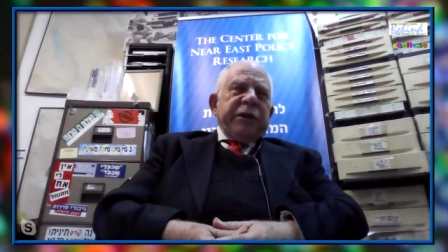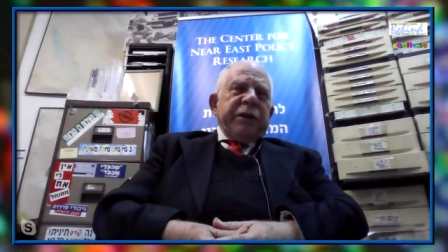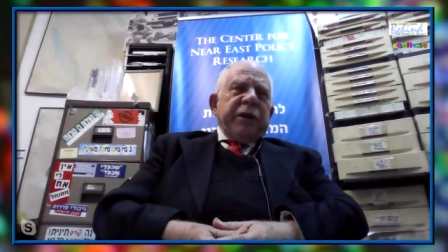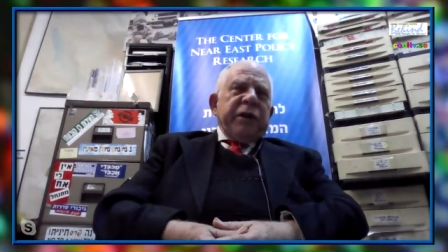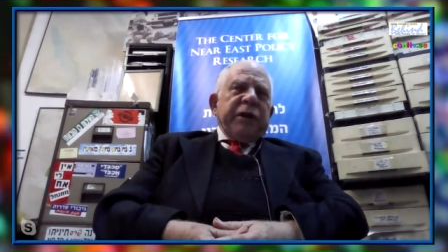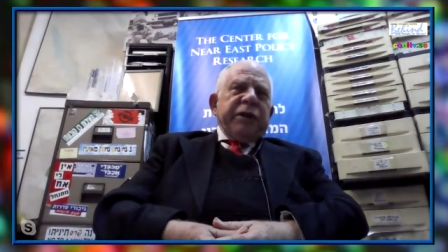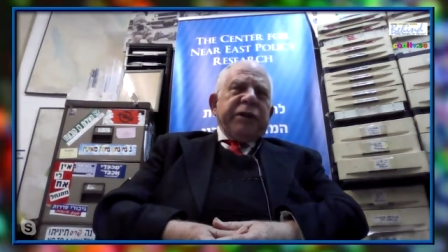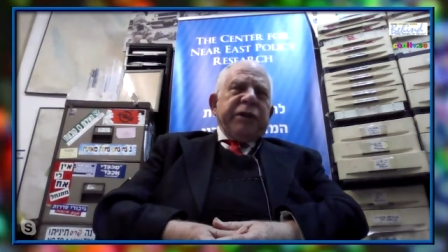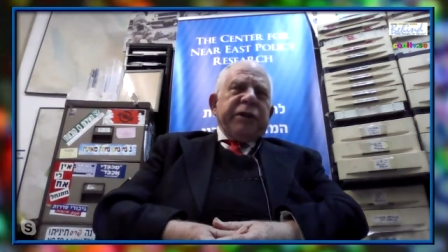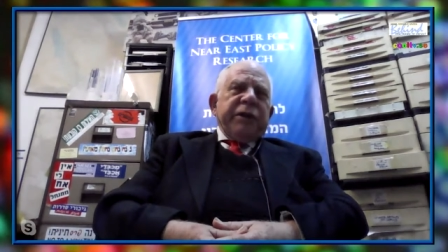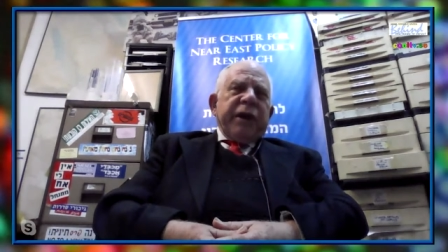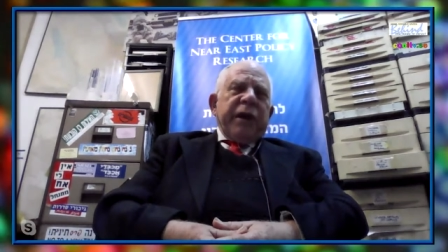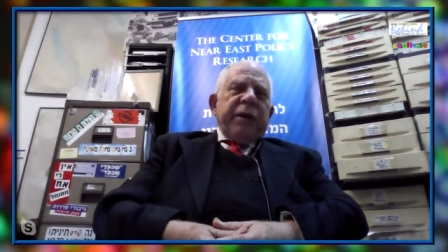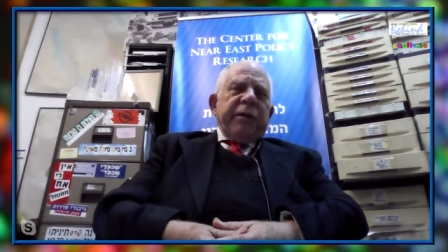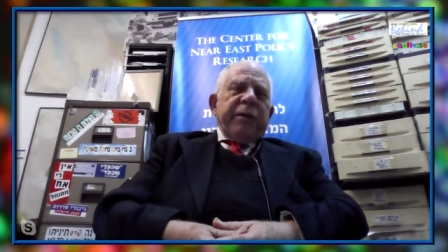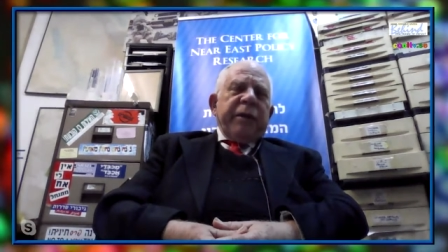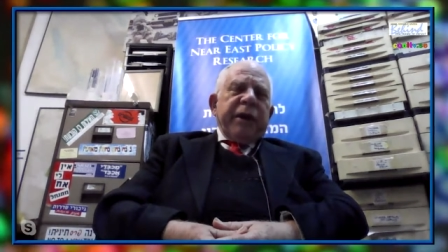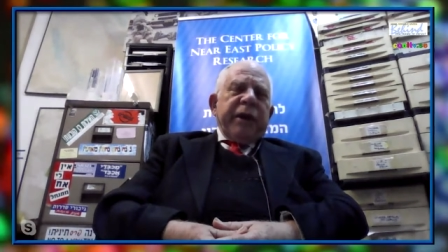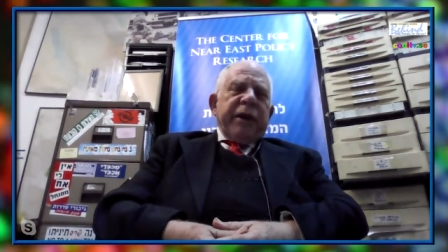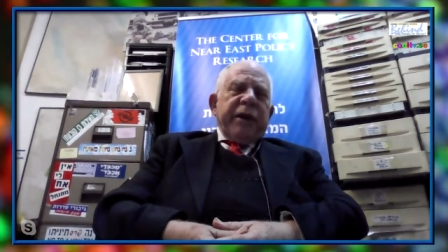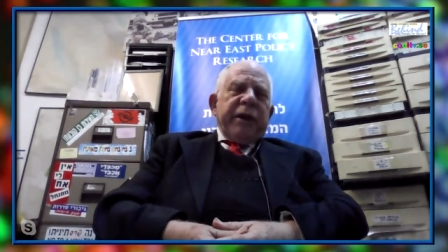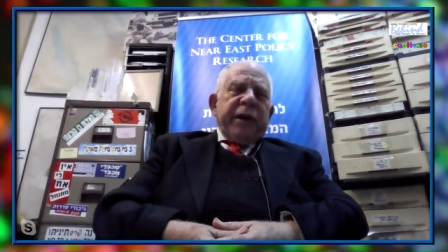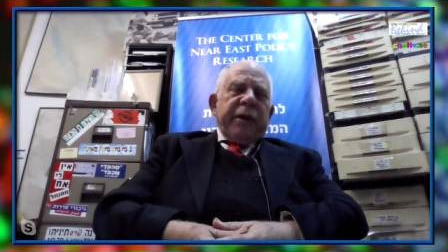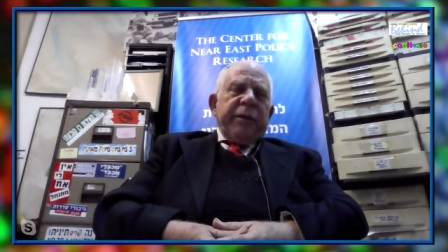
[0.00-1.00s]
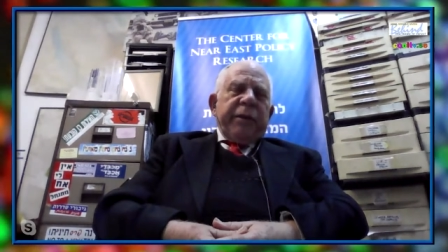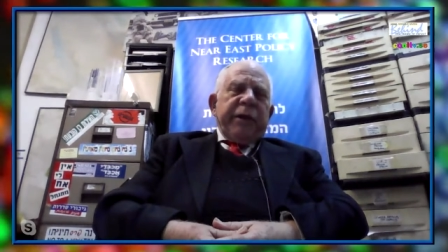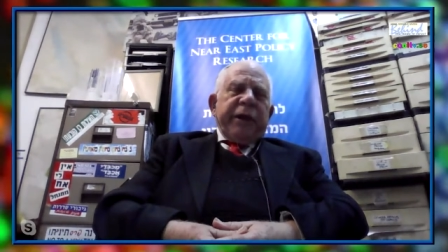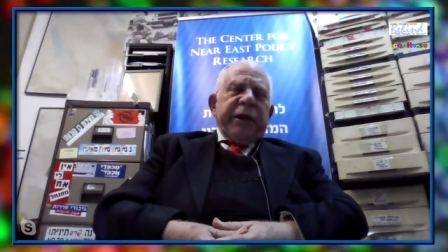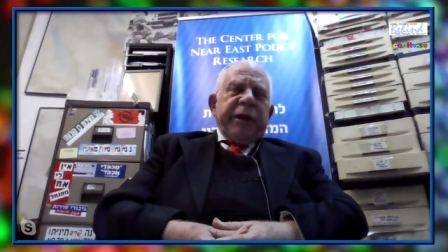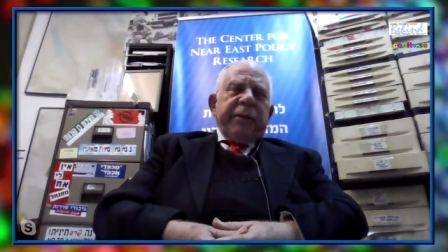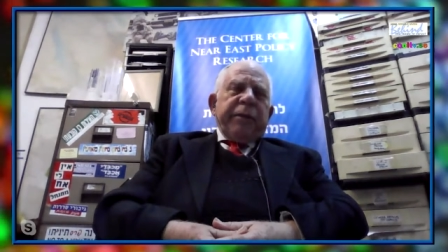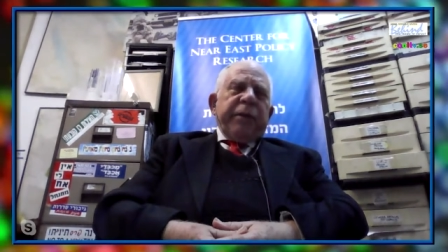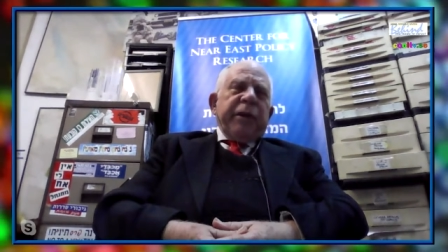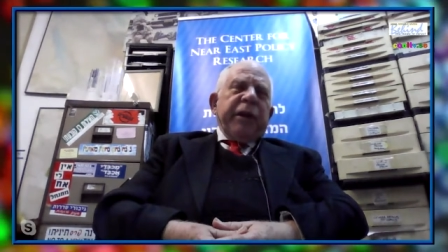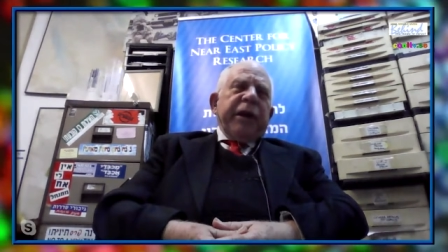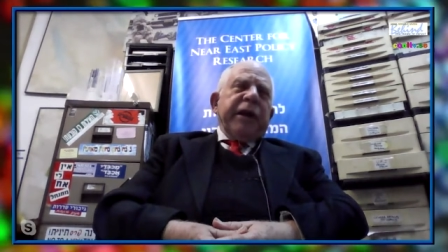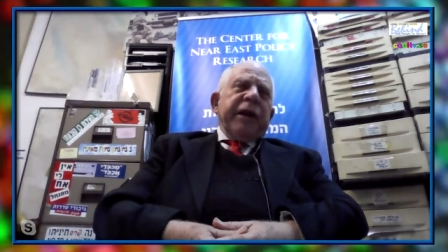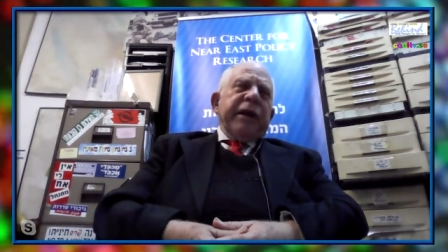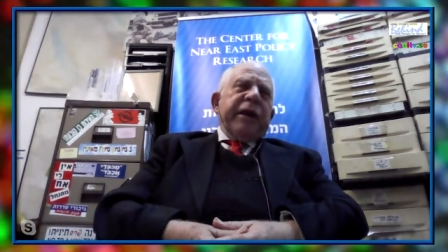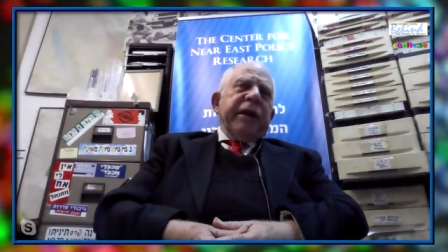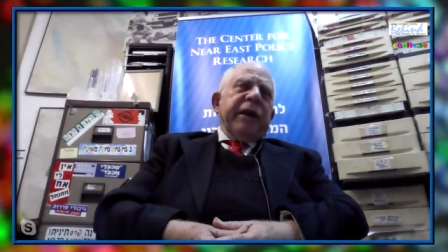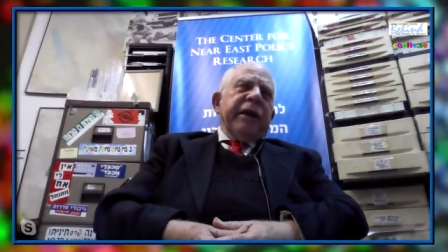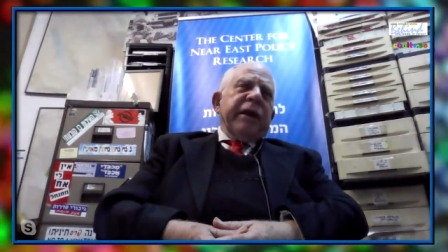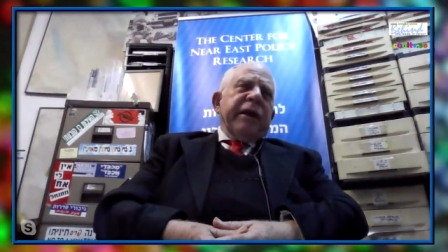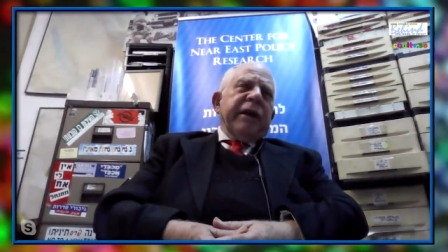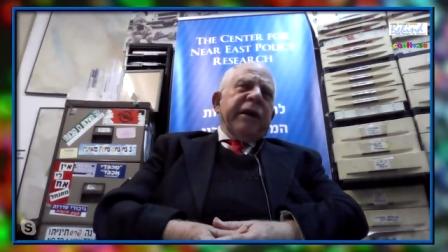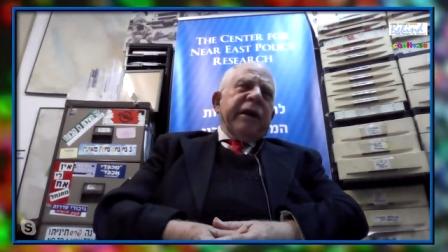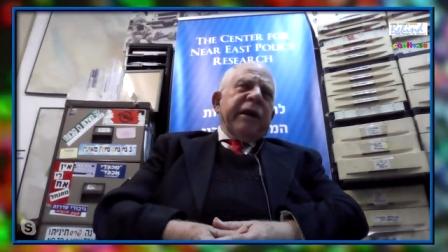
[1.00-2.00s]
also coming into play.
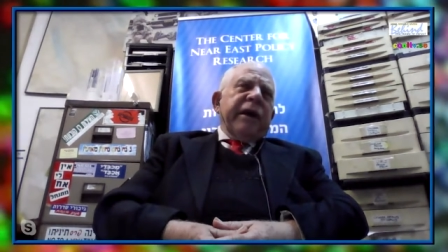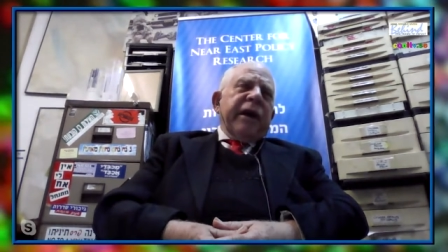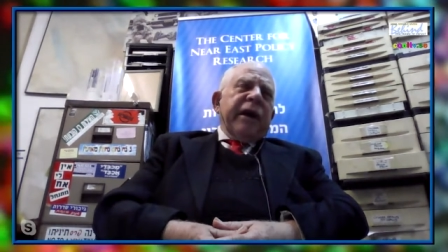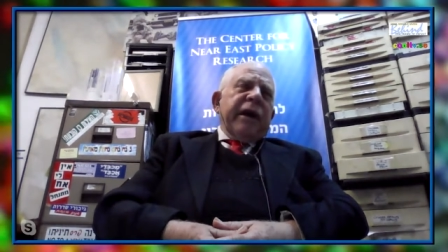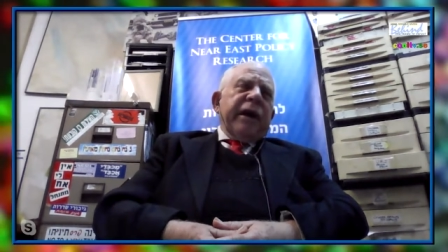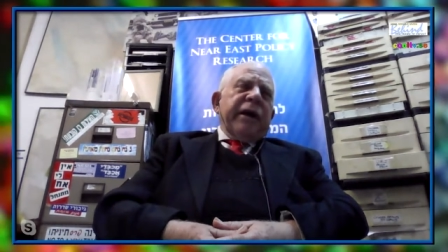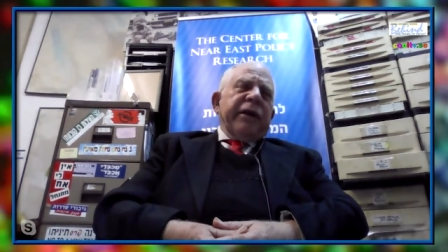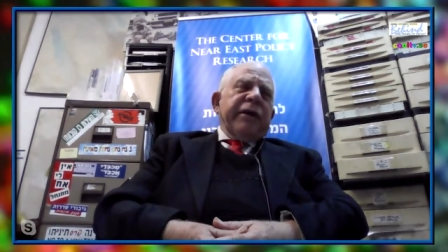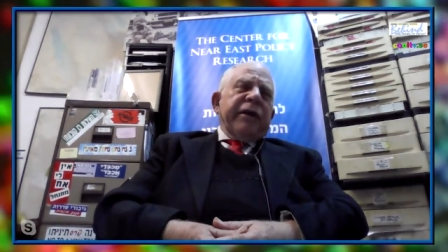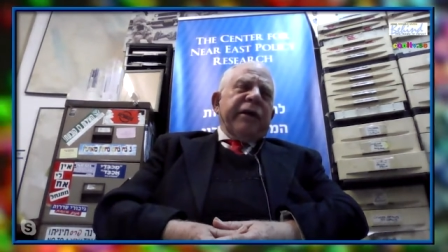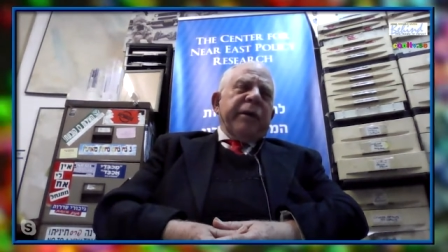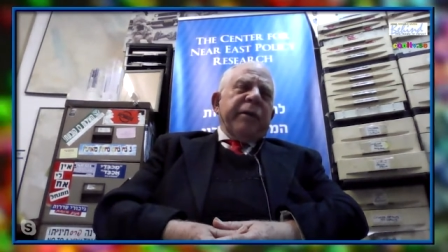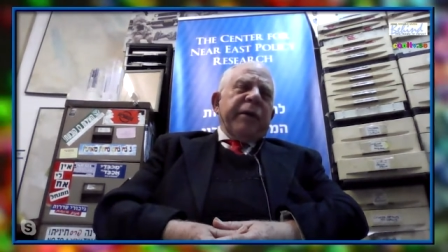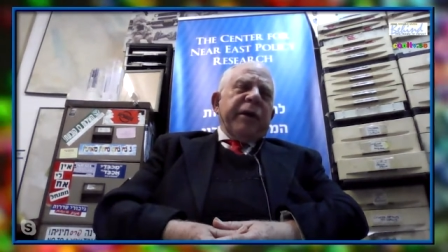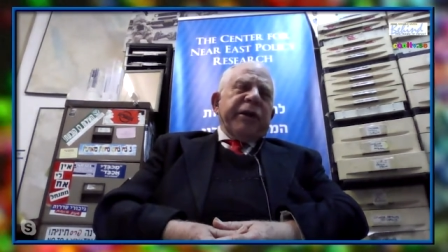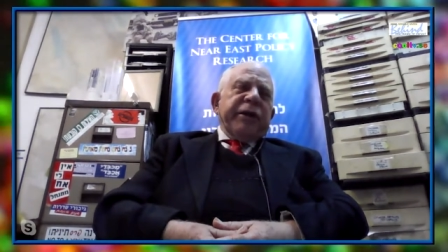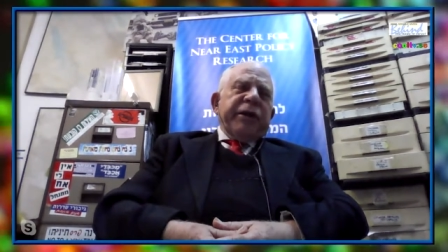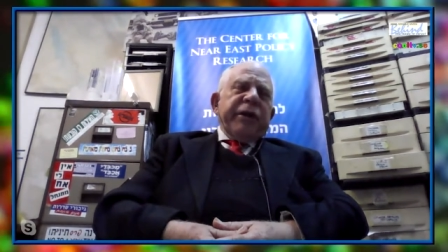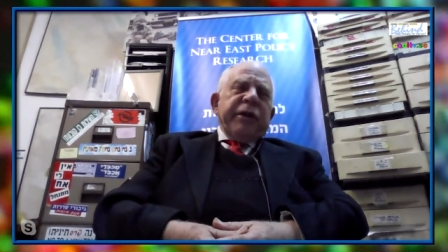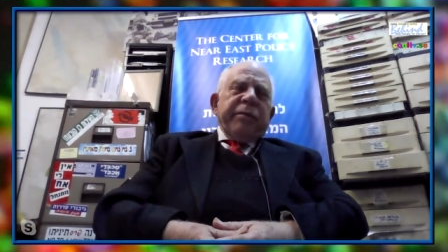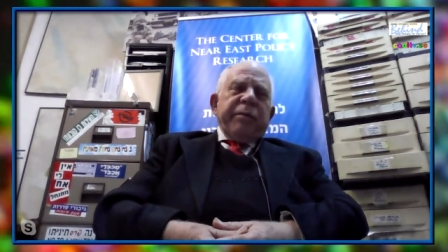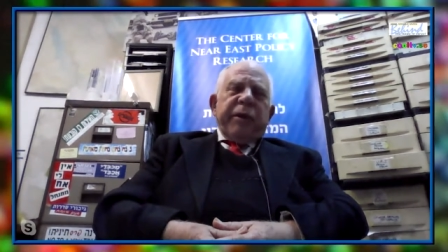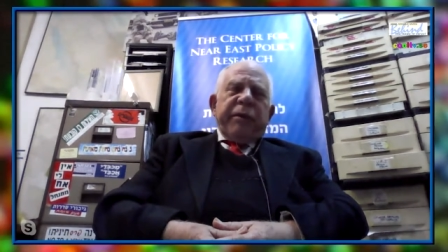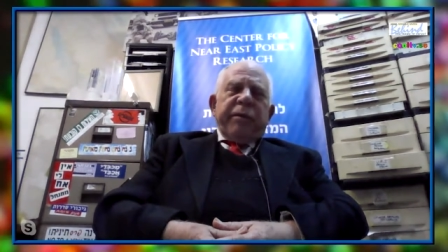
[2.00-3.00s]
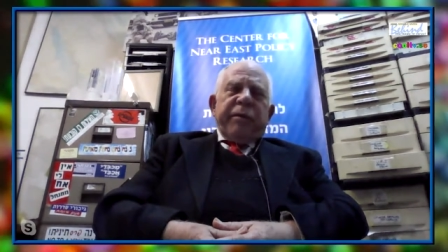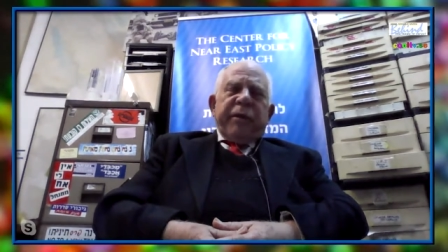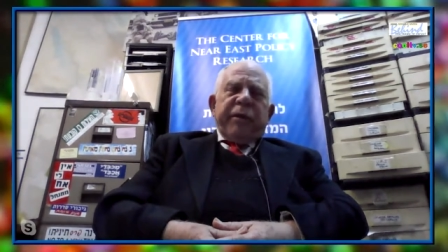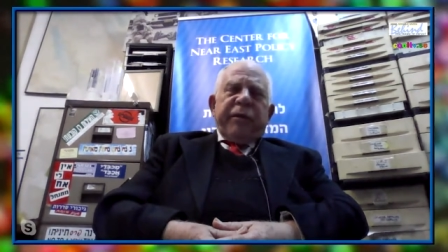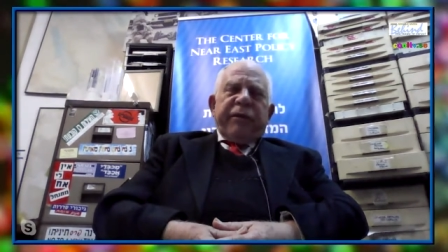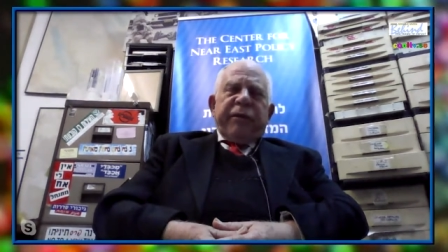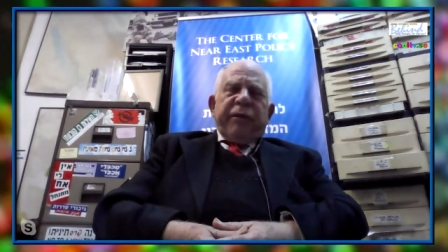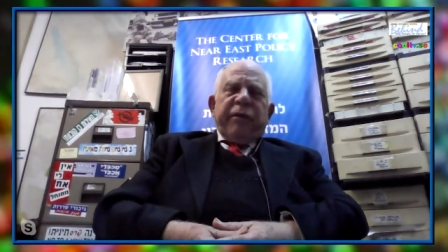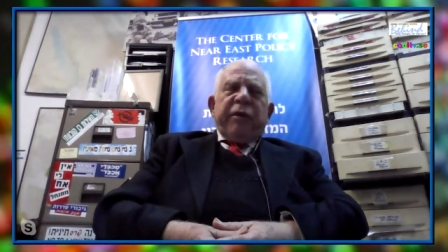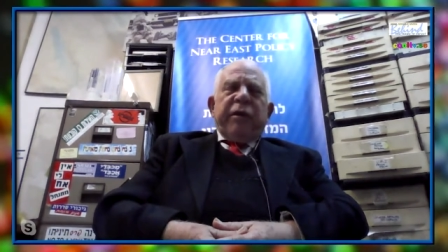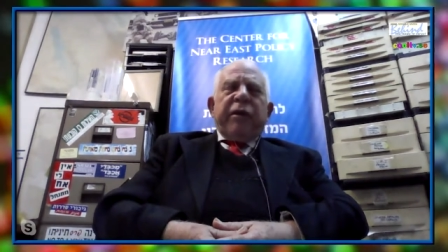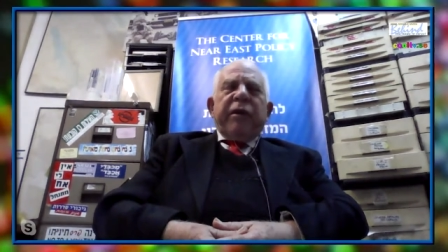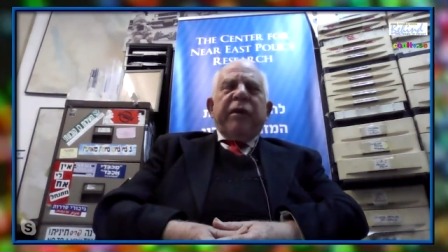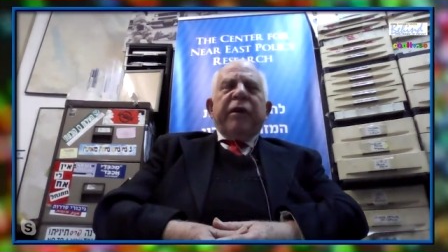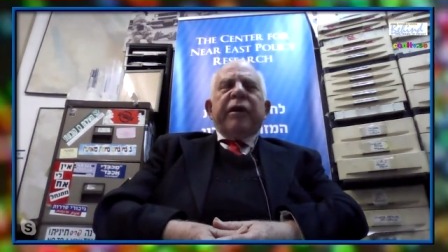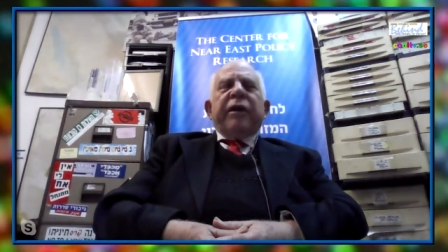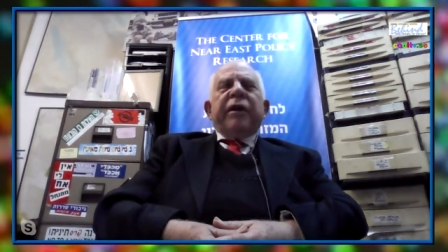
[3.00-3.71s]
As I mentioned before,